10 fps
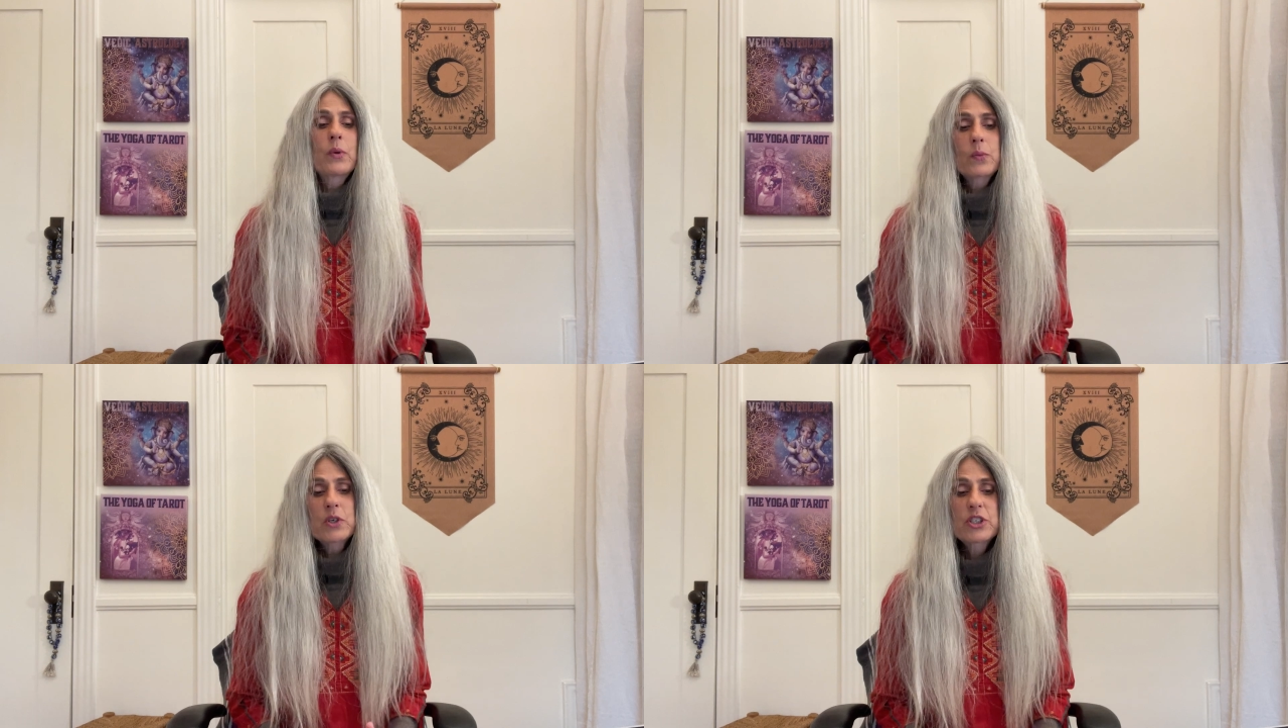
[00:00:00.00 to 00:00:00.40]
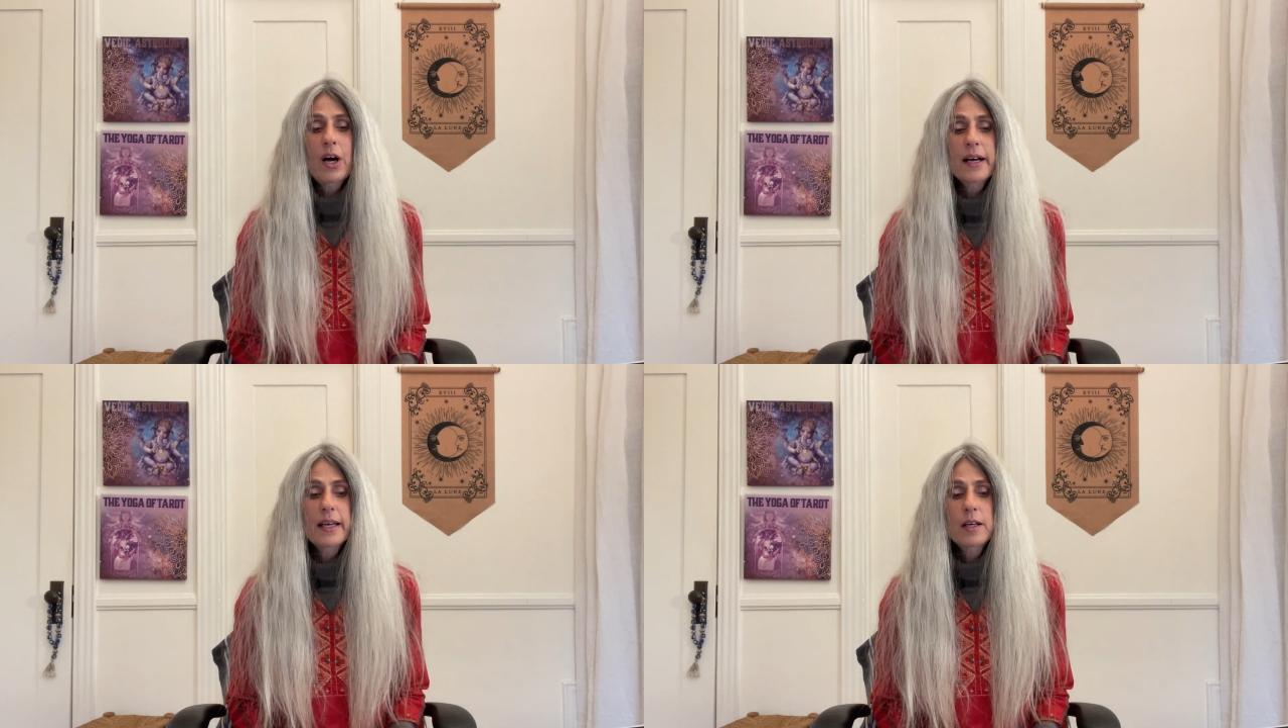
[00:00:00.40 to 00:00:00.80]
when we're
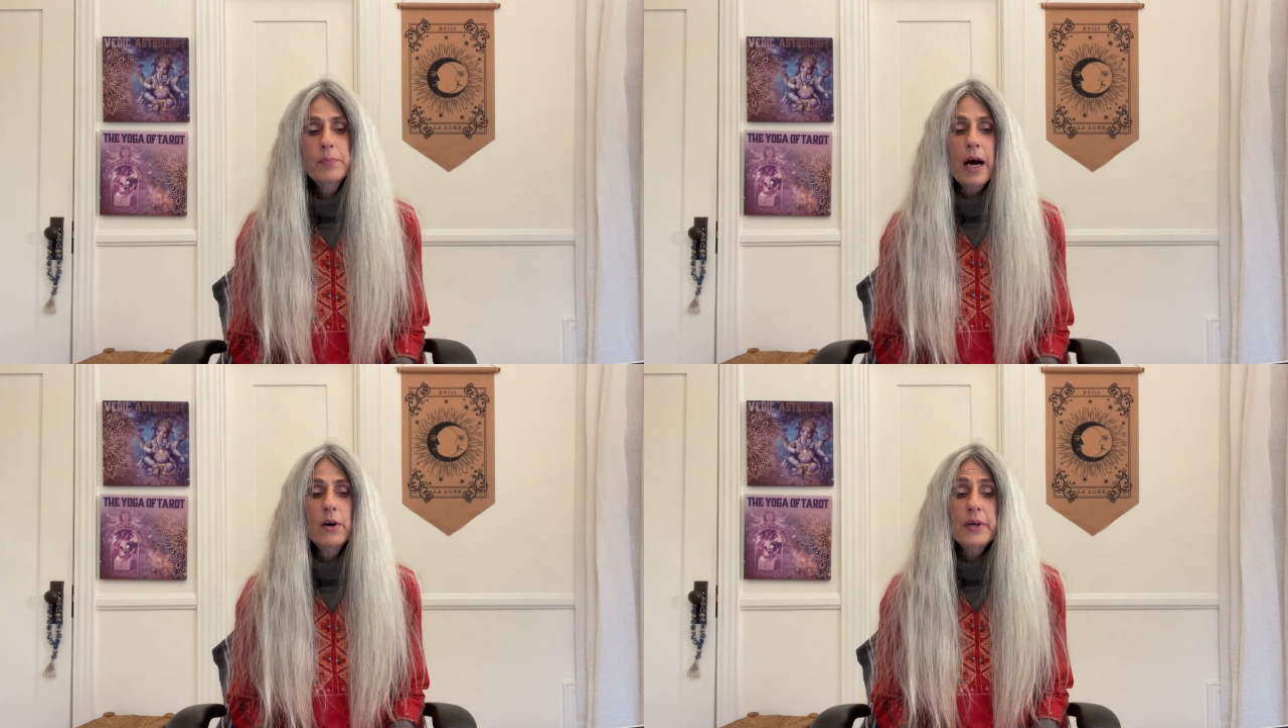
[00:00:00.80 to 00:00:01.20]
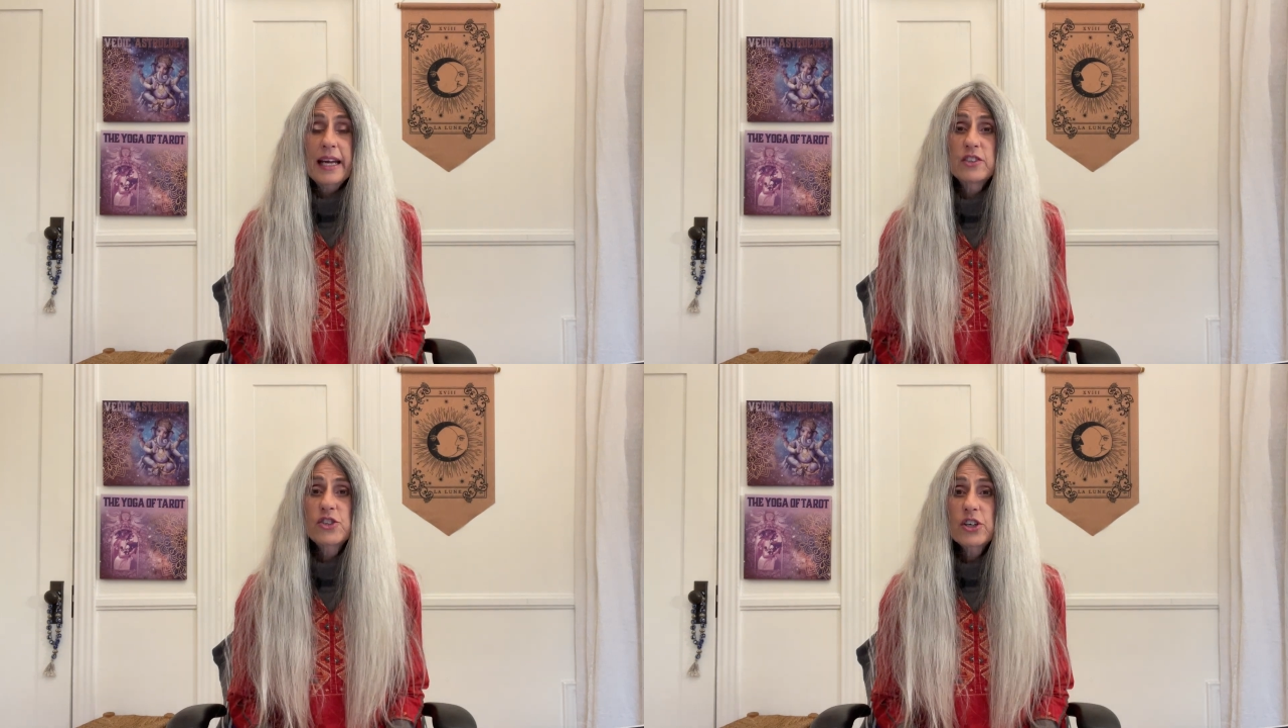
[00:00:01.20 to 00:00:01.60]
talking about
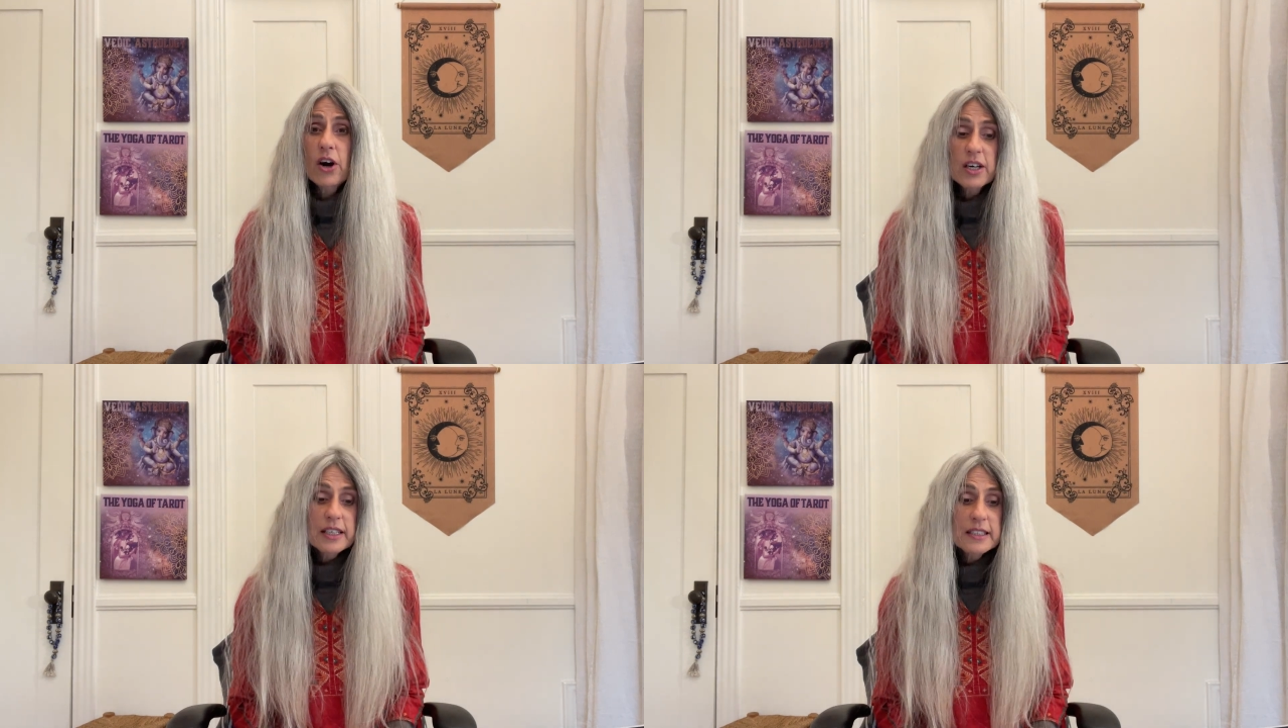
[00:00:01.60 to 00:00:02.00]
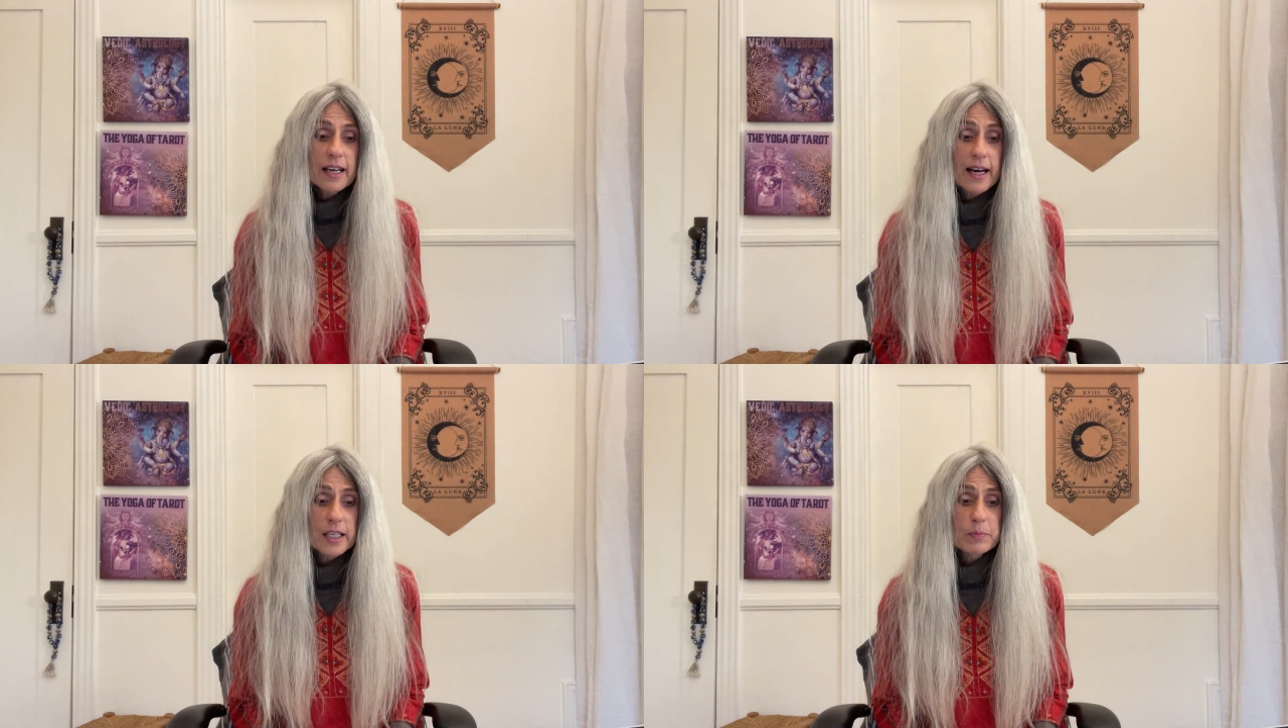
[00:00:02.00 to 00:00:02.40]
ancient
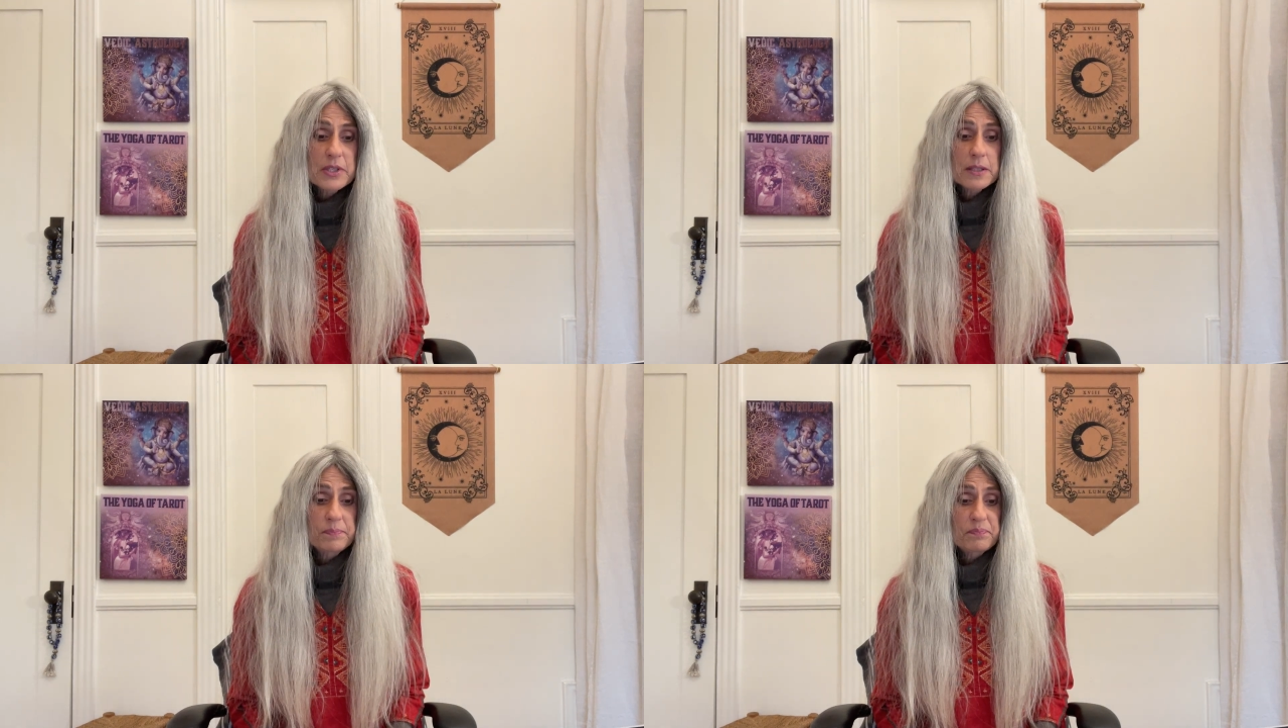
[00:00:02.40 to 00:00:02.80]
archetypes.